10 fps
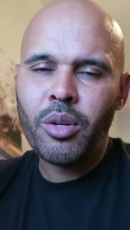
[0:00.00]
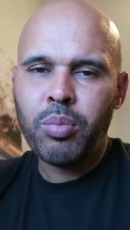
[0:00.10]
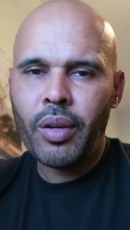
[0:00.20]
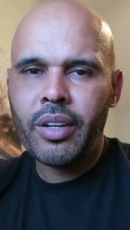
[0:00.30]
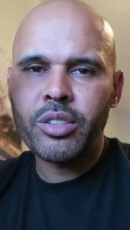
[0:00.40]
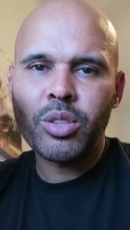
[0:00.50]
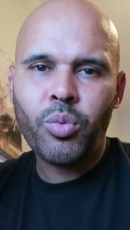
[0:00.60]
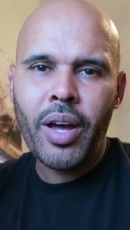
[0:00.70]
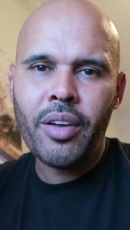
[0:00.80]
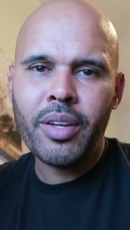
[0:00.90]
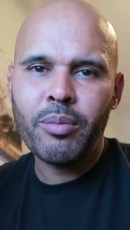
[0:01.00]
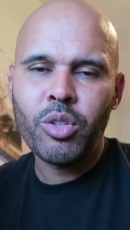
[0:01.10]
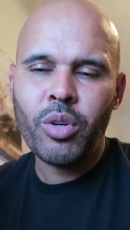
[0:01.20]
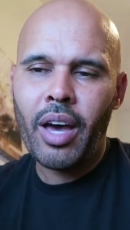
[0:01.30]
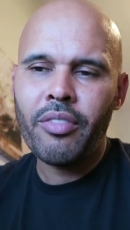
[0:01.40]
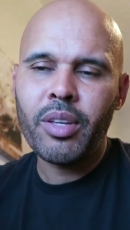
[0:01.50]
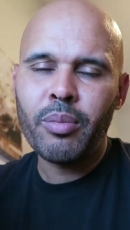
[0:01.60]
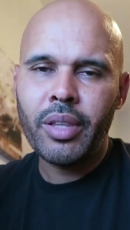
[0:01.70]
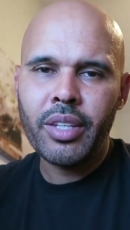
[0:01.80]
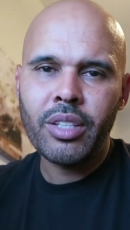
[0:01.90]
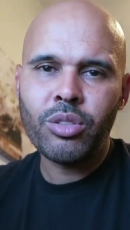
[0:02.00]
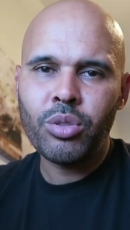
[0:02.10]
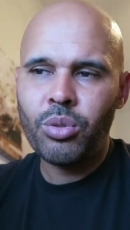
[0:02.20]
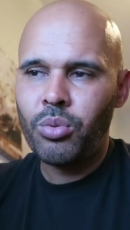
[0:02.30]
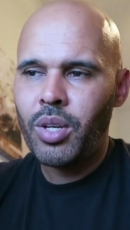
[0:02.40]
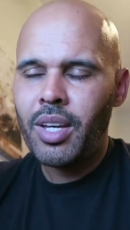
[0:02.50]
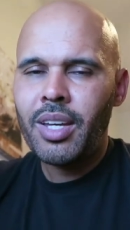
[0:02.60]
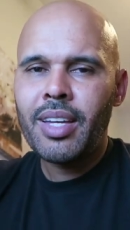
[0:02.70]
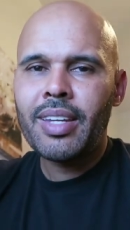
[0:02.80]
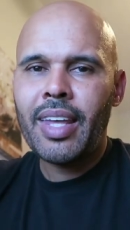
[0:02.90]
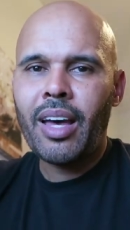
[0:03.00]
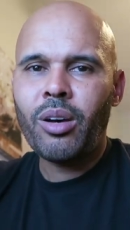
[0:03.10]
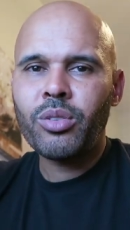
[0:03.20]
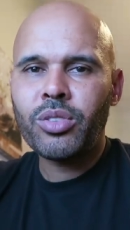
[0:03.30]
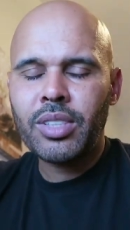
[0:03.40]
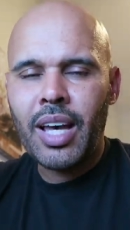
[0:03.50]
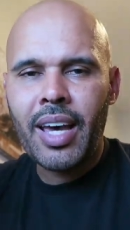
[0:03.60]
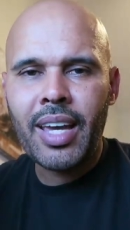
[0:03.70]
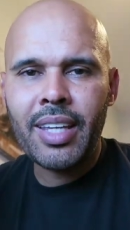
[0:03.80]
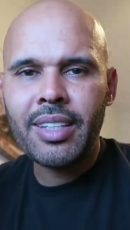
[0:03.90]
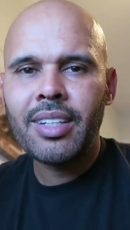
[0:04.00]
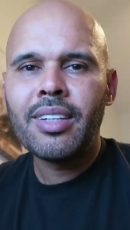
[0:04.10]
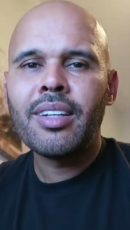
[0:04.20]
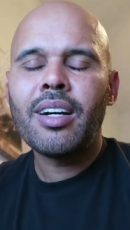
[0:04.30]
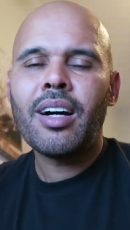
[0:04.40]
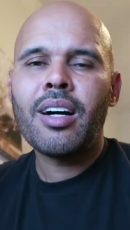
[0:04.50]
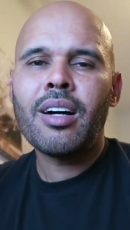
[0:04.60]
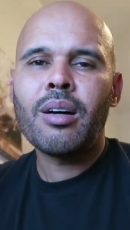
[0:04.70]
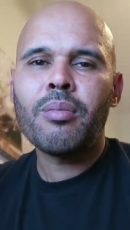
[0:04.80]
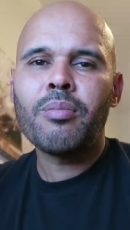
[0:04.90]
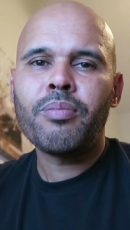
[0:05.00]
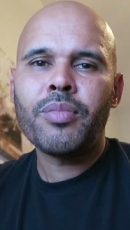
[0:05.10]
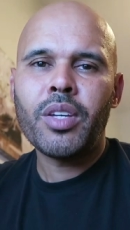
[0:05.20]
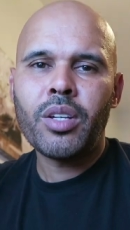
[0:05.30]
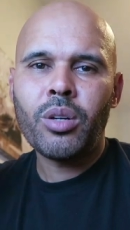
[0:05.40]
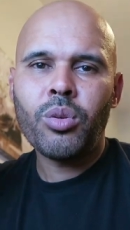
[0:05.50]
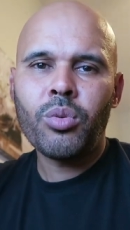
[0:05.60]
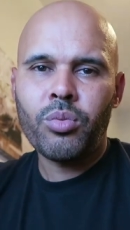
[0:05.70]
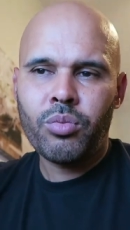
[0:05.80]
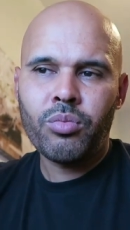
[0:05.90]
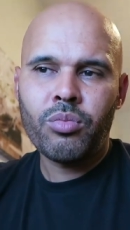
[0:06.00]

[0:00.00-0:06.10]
other players around him. You have the ability to now sign um, you know,